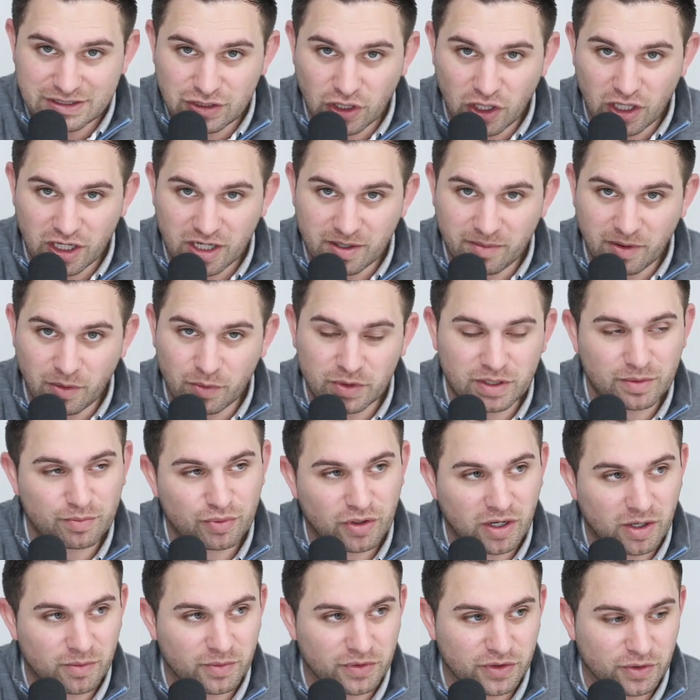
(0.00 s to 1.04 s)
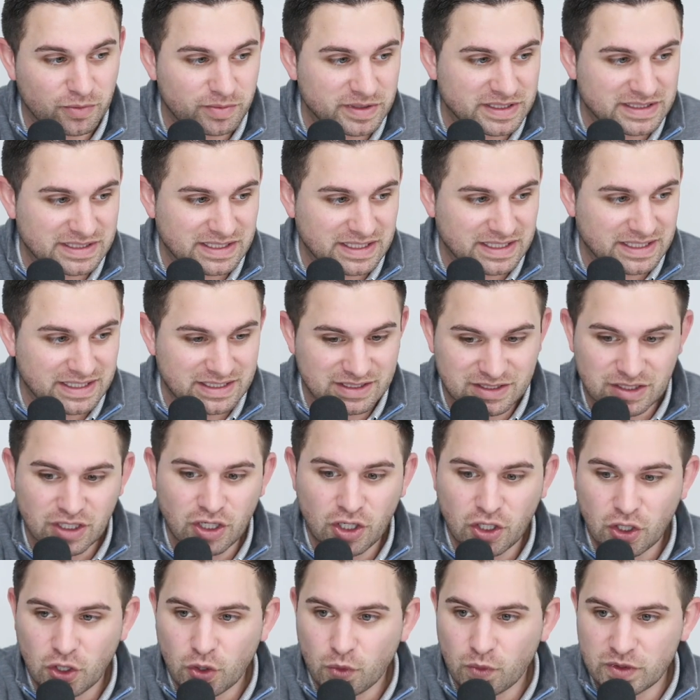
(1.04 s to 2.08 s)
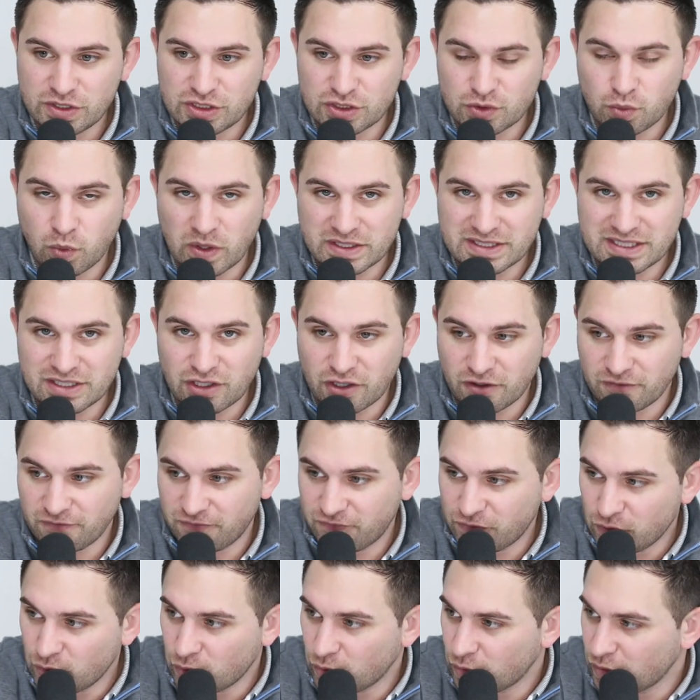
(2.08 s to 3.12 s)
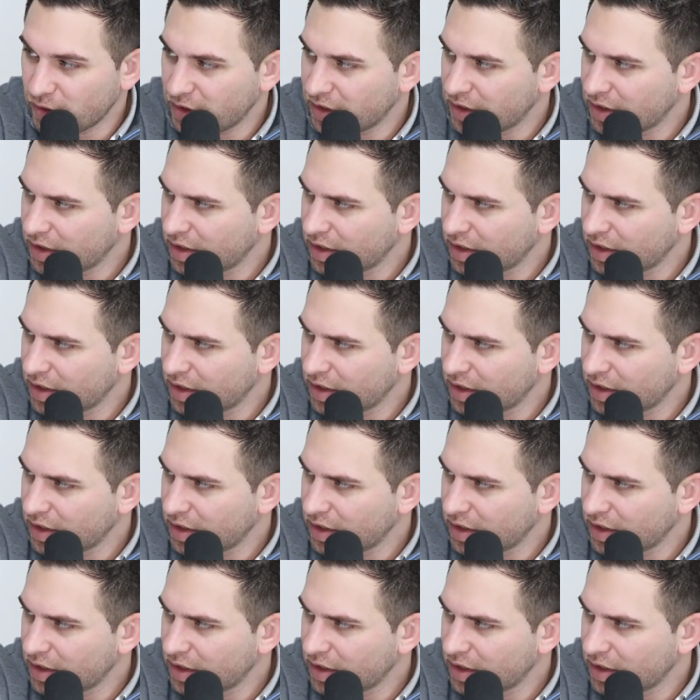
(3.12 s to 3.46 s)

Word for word: talk about what the problem with obesity is, which is oh. what's in our food.